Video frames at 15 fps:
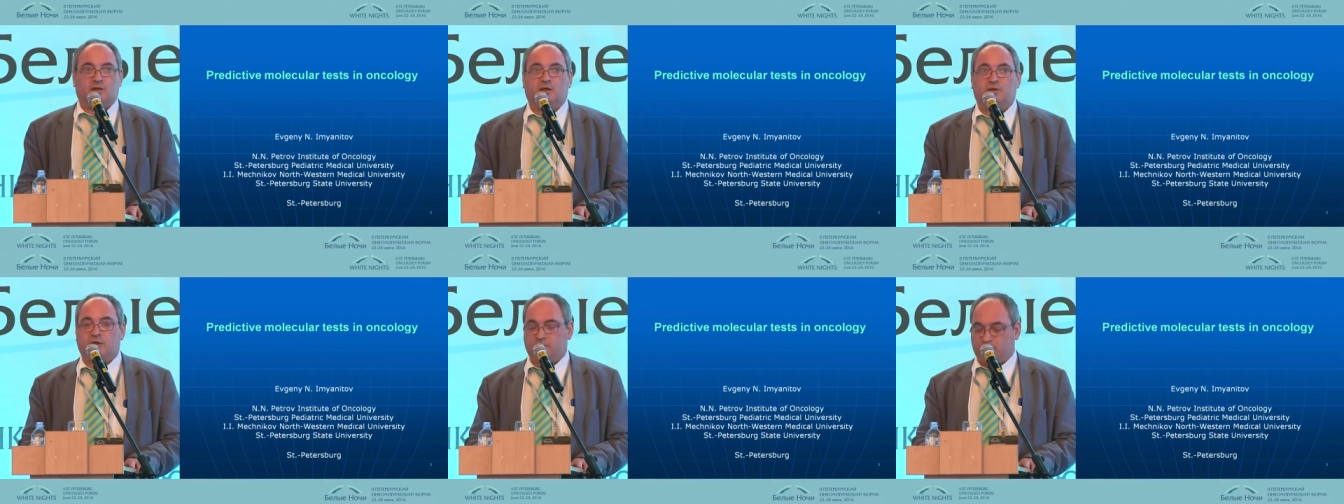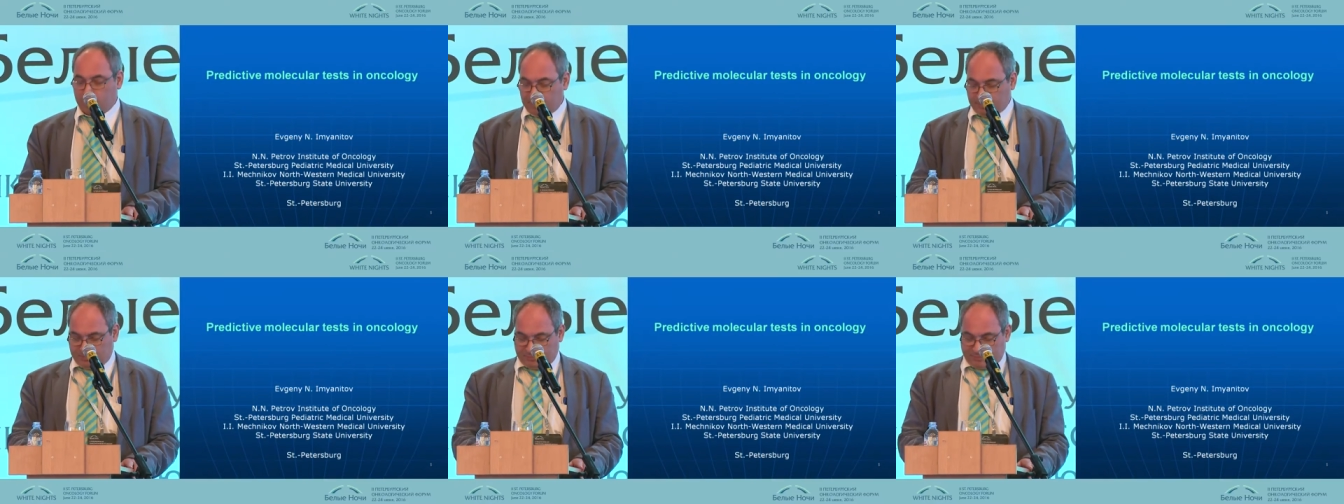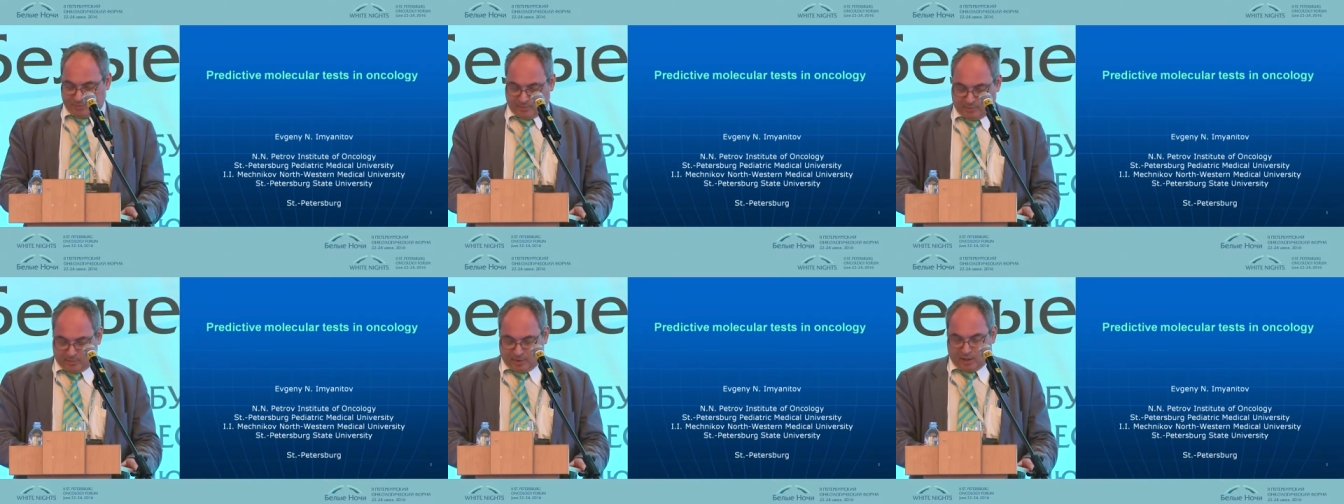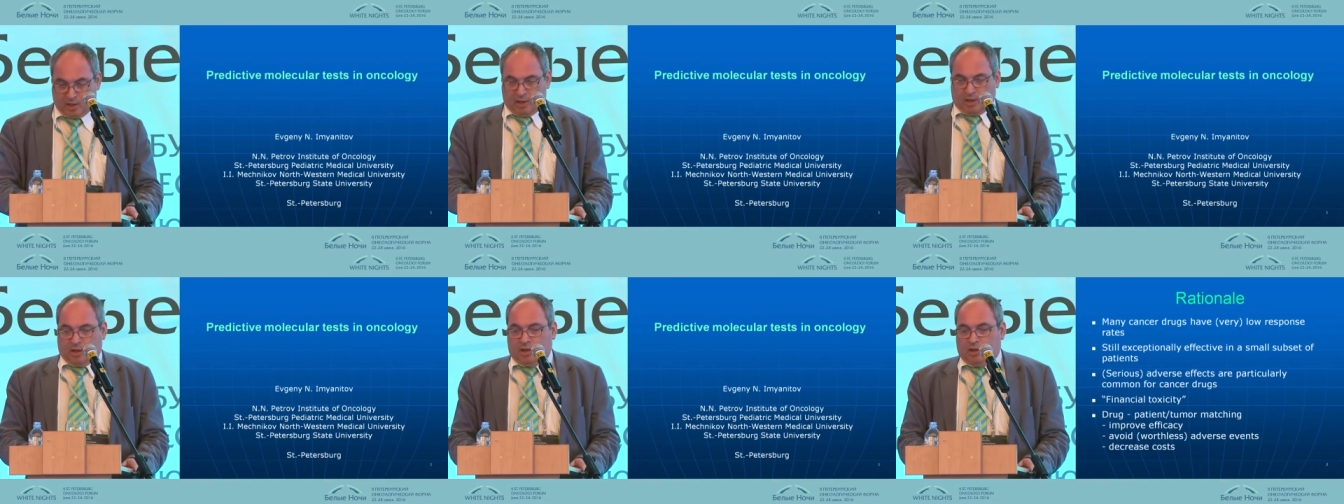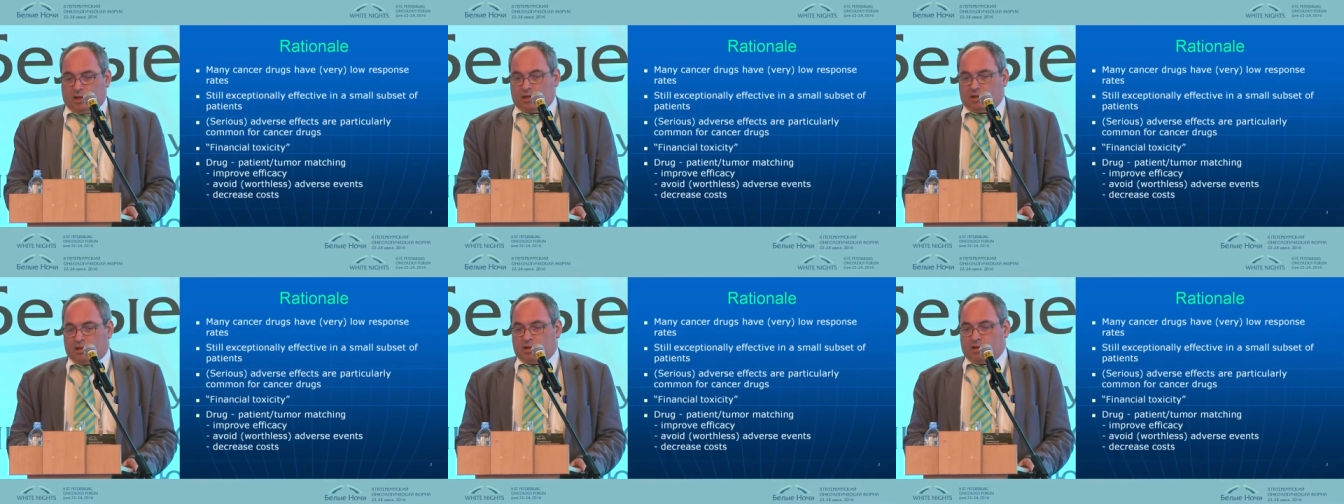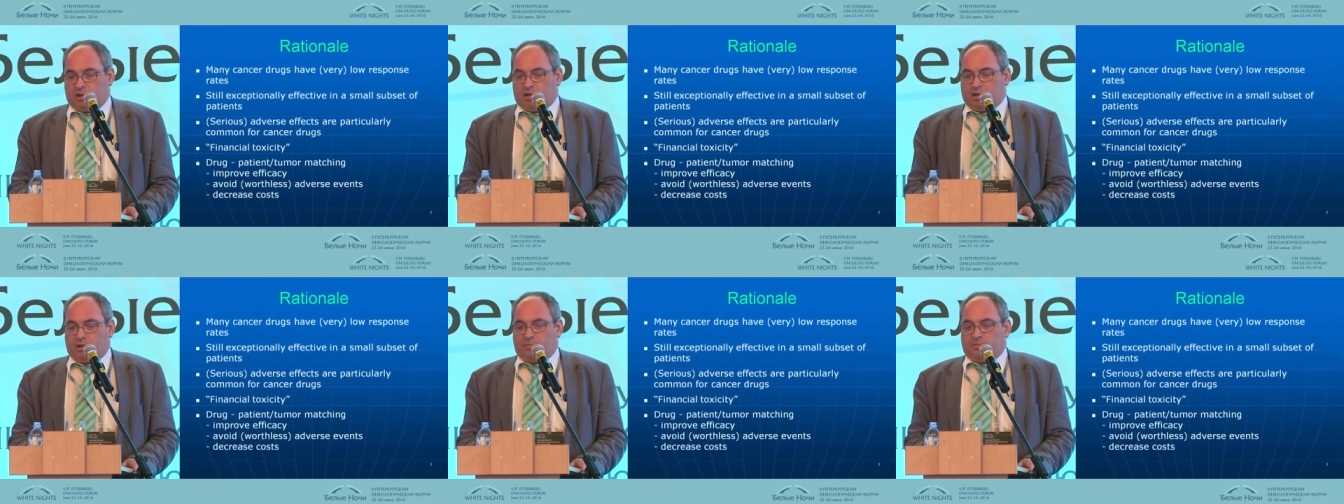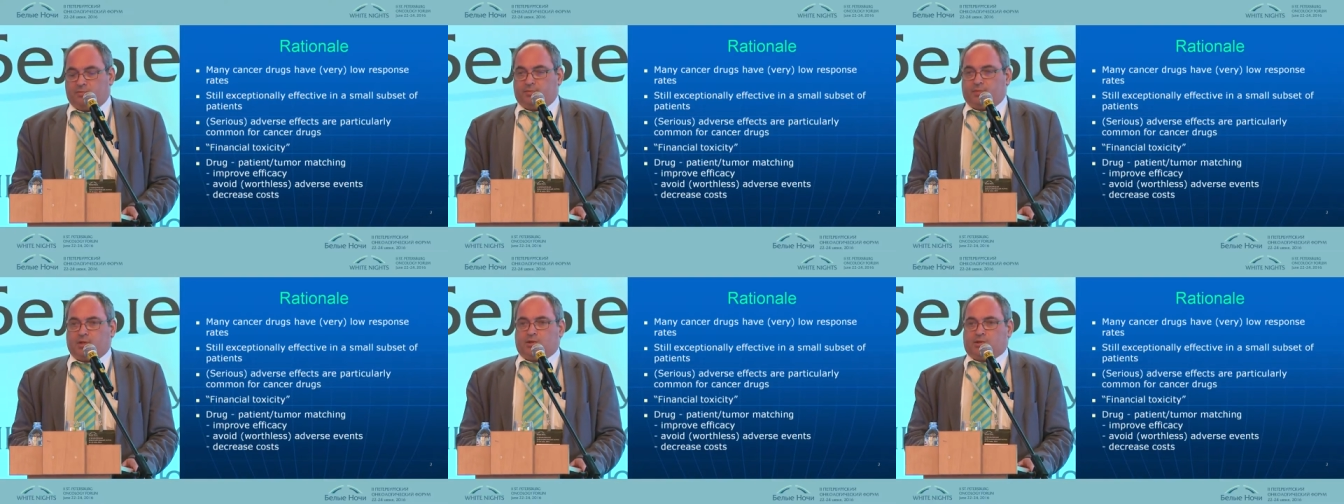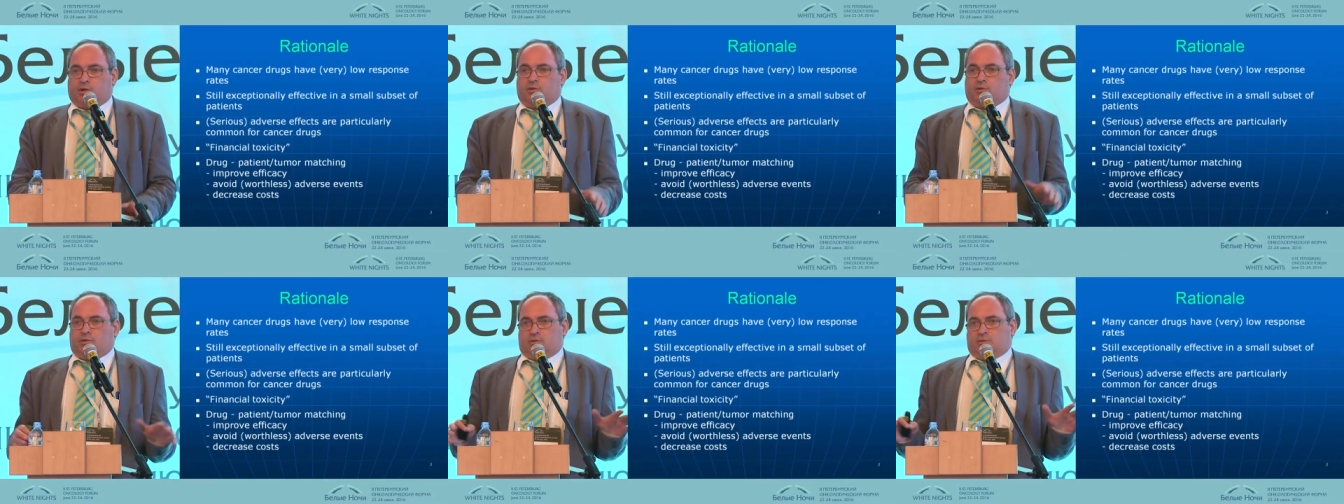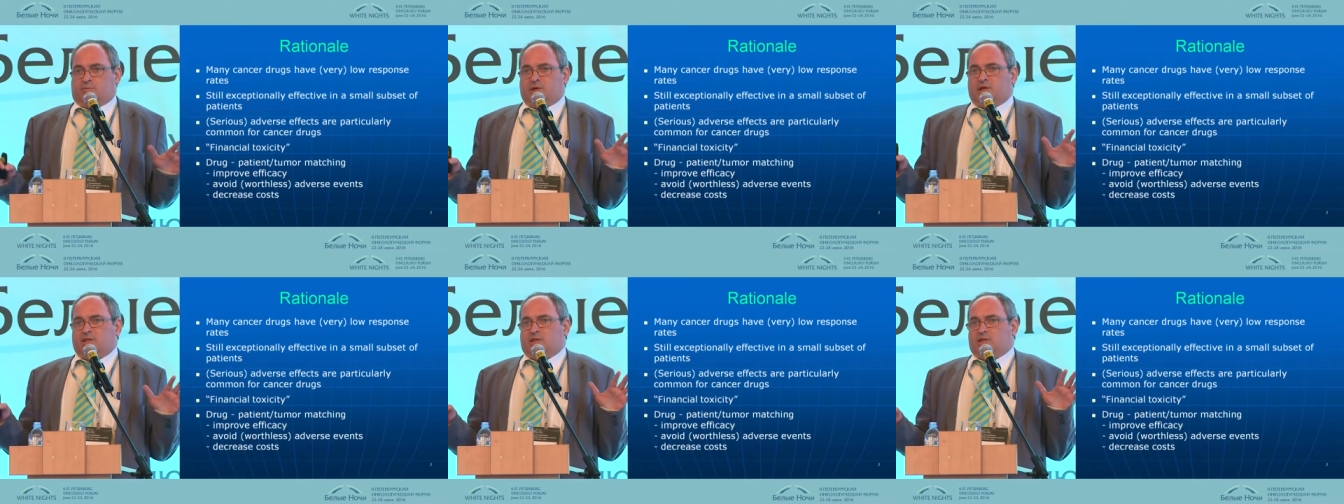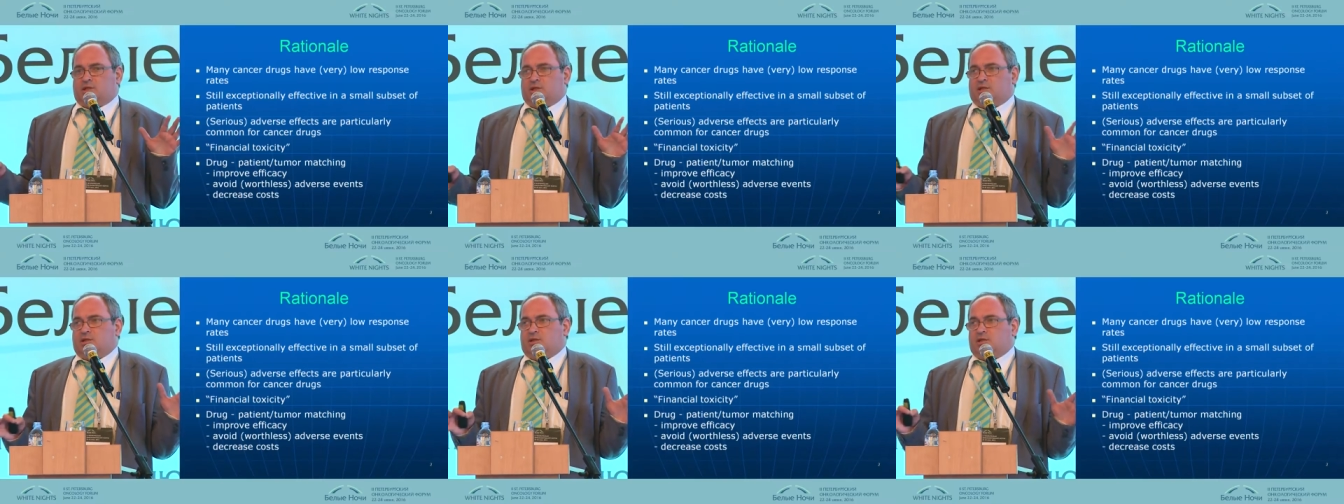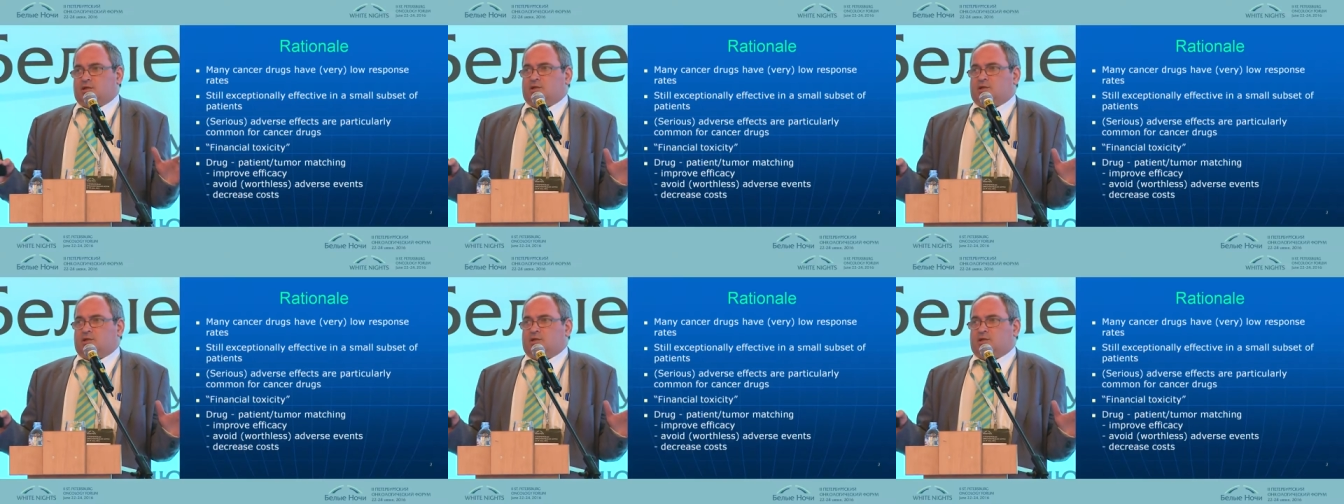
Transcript: Thank you. Uh, so basically in